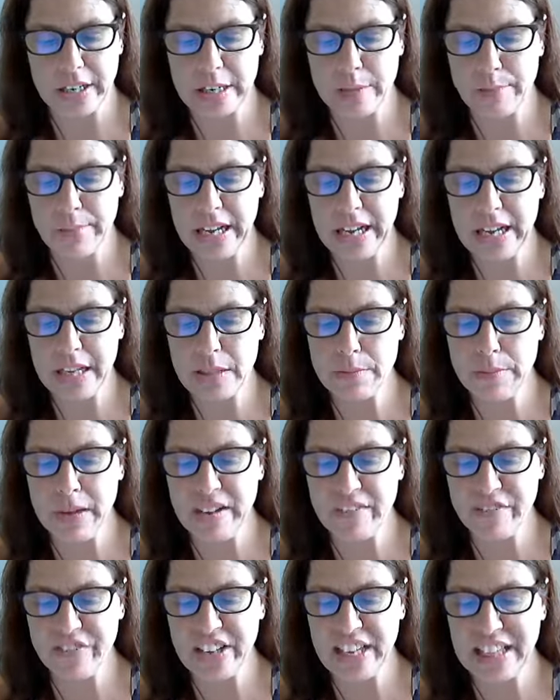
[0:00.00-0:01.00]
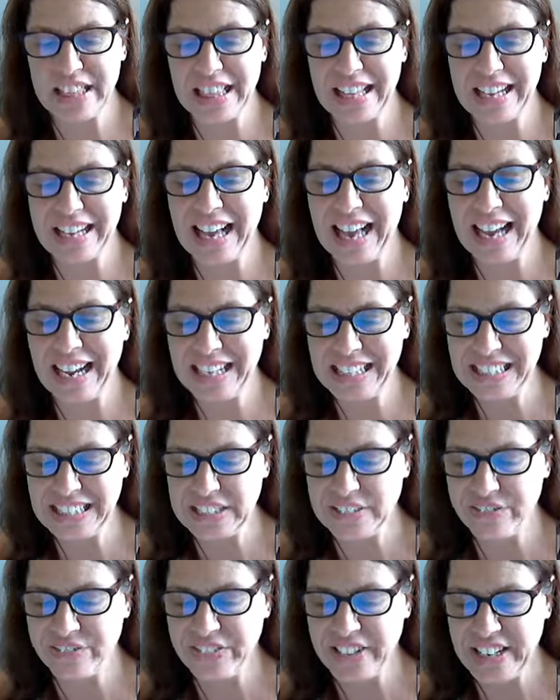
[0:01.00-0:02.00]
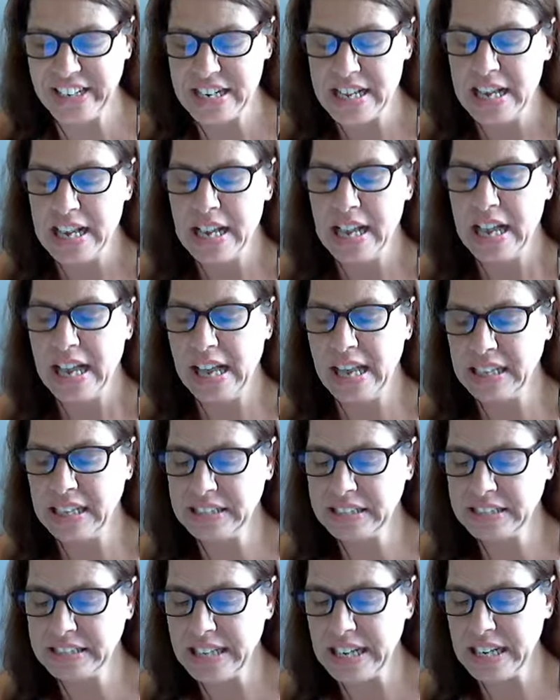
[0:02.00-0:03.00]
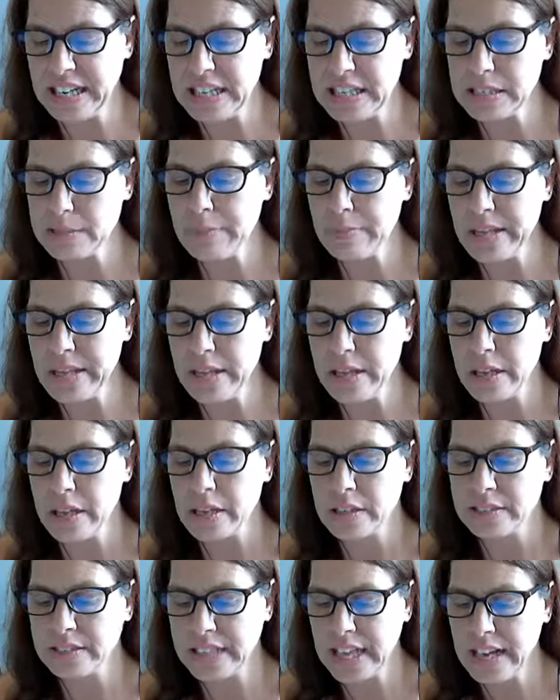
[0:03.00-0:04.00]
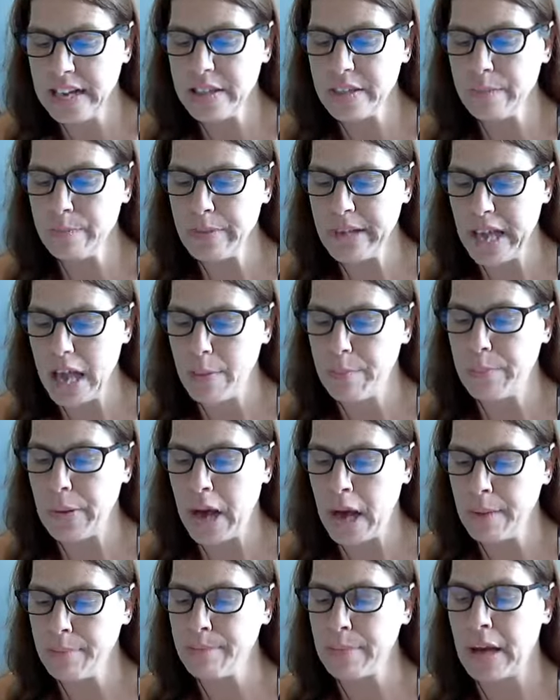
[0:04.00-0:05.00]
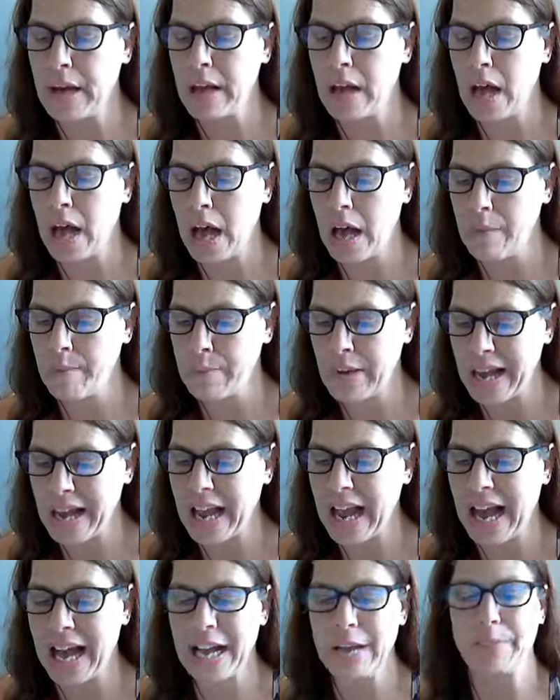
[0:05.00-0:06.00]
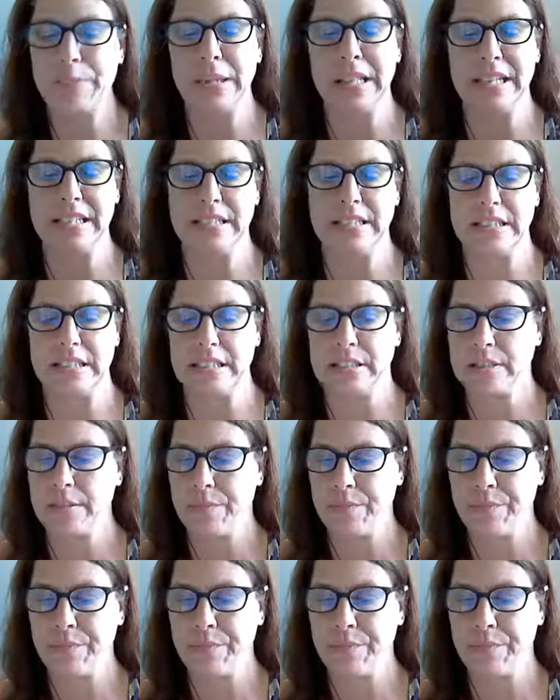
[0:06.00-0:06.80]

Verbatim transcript: He maketh my feet like hinds feet and setteth me, setteth me upon my, my high places.